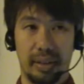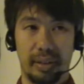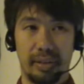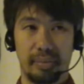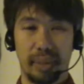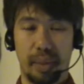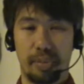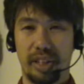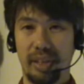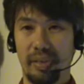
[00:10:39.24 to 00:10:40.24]
uh,
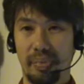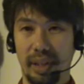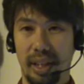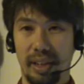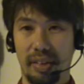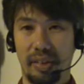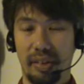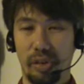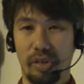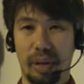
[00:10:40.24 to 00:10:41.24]
upset at
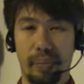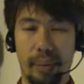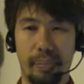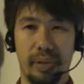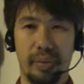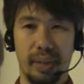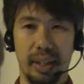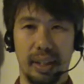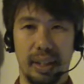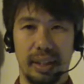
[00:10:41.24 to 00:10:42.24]
losing a member.
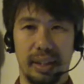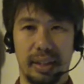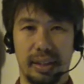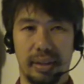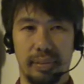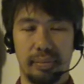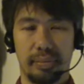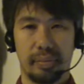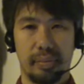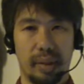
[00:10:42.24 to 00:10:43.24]

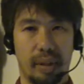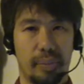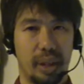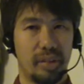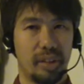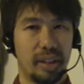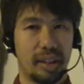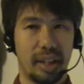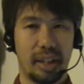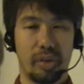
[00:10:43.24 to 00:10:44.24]
Um, but
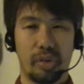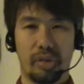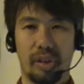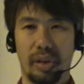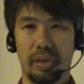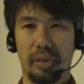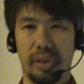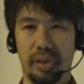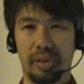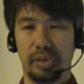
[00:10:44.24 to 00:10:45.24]
it can also
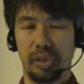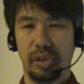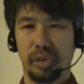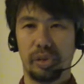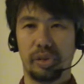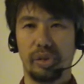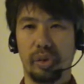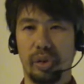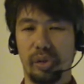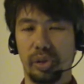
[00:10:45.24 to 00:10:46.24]
uh, choose
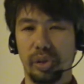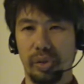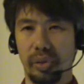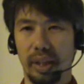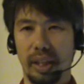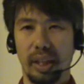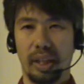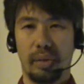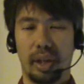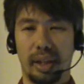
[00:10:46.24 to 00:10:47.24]
to lose you
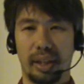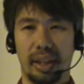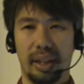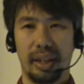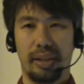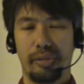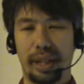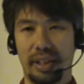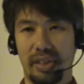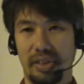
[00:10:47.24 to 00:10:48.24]
rather than
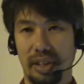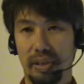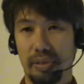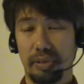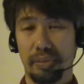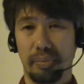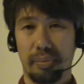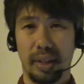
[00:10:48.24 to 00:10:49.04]
infect itself.